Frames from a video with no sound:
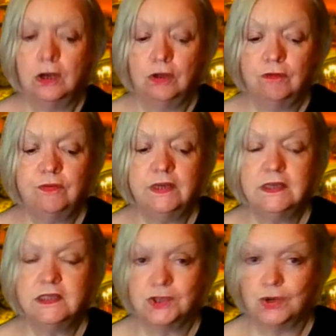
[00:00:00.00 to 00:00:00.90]
a
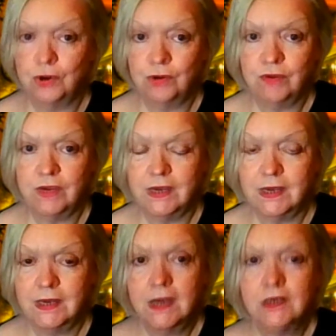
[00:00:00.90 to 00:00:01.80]
lovely
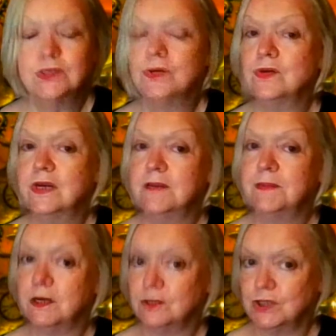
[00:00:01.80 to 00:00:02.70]
story talking
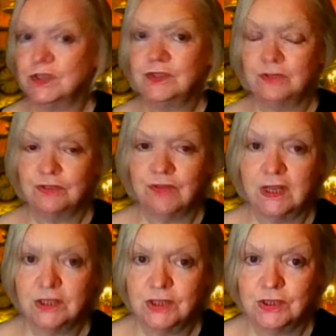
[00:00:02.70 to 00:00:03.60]
about children and
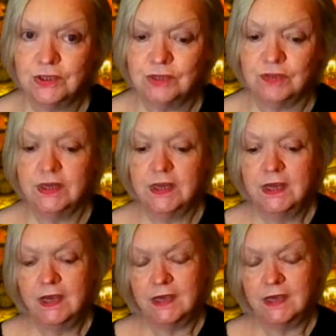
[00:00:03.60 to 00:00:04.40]
grandchildren.